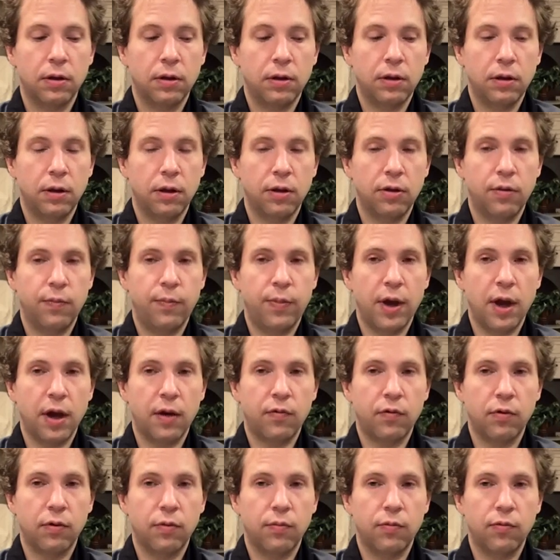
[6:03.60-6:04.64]
yeah the
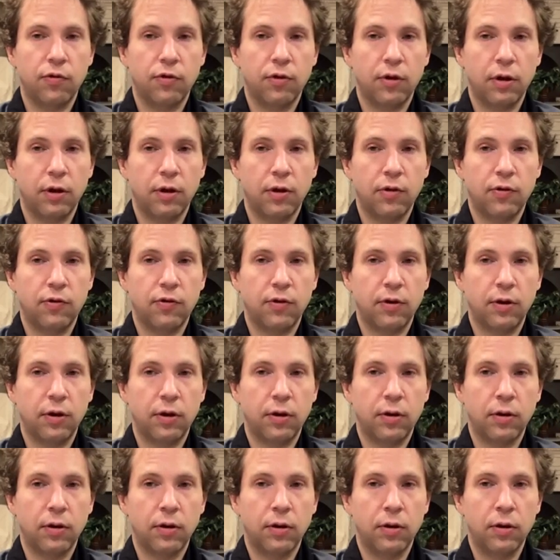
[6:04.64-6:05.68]
back rooms like it's
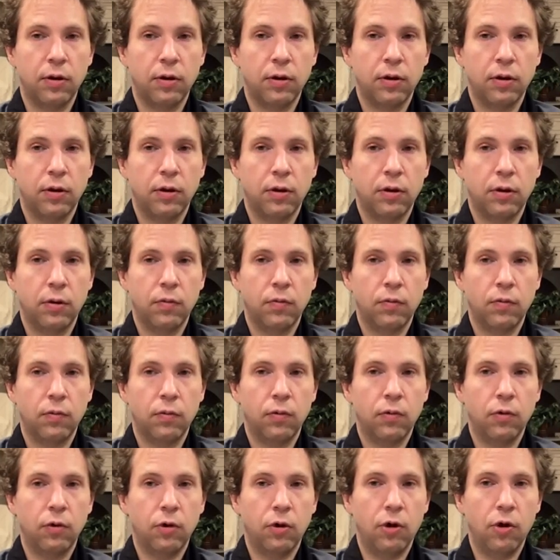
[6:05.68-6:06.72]
like
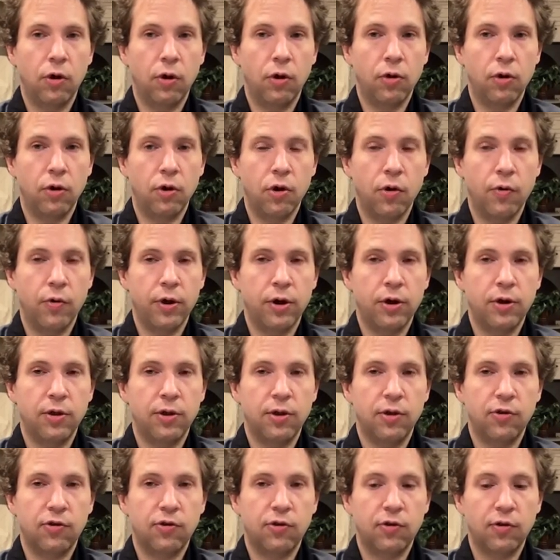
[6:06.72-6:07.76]
you're go- you're going to
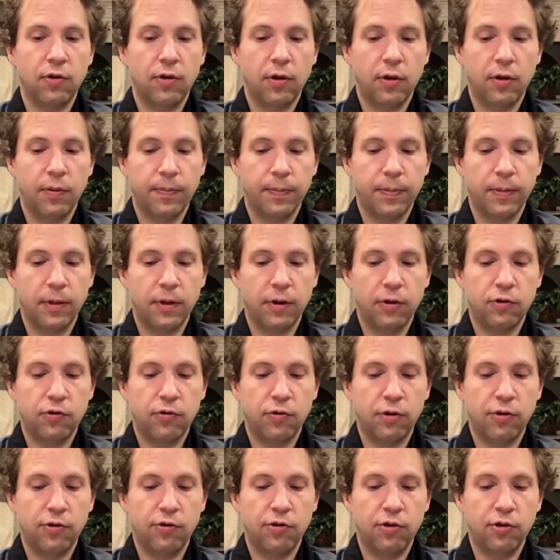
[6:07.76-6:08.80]
this
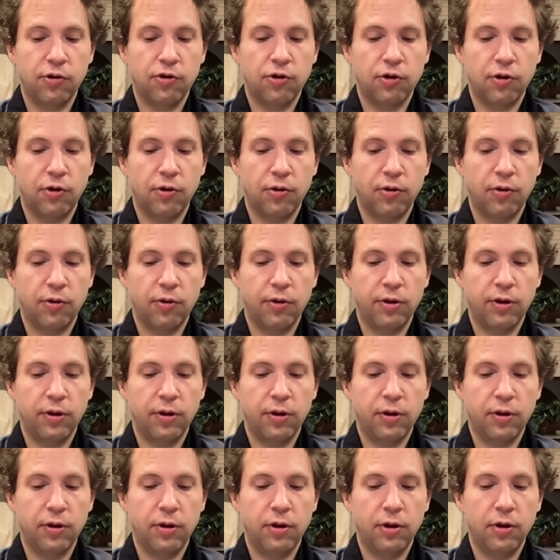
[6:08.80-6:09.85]
transitional
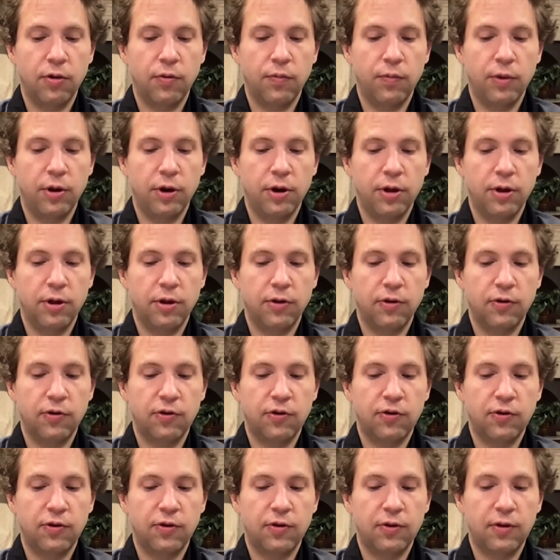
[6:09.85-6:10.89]
intermediate
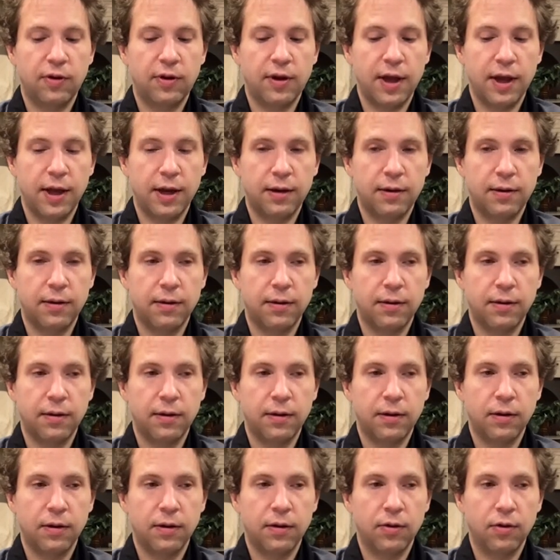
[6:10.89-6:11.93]
state
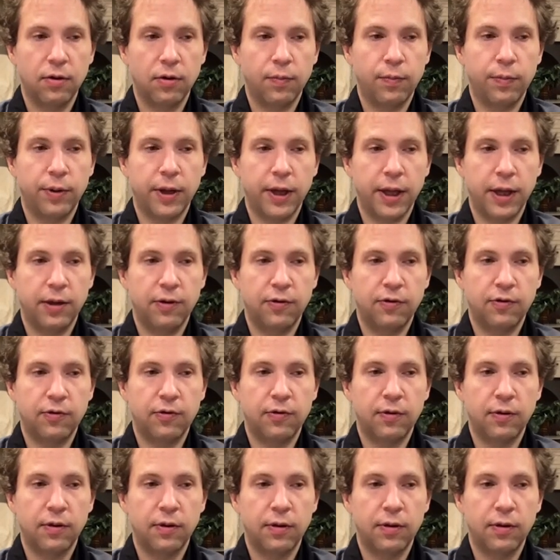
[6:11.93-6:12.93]
or place